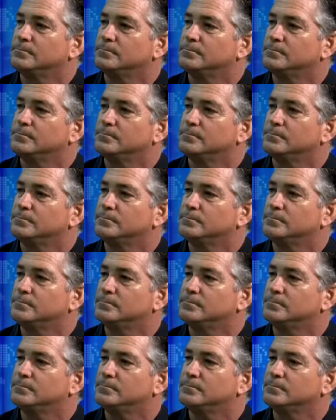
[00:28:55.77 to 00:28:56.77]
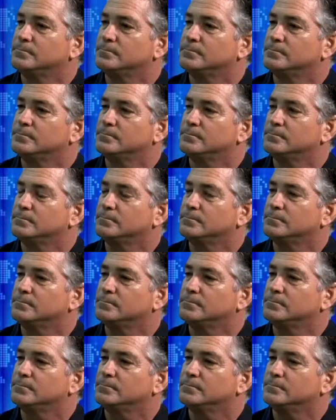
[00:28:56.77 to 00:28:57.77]

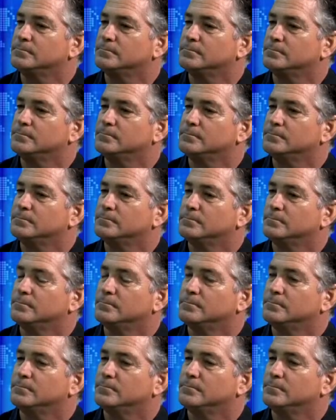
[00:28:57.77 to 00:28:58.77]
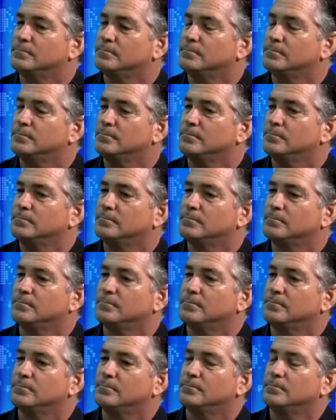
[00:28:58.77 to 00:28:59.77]

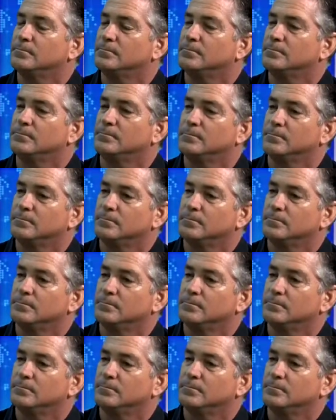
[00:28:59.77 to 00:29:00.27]
The person shown says nothing.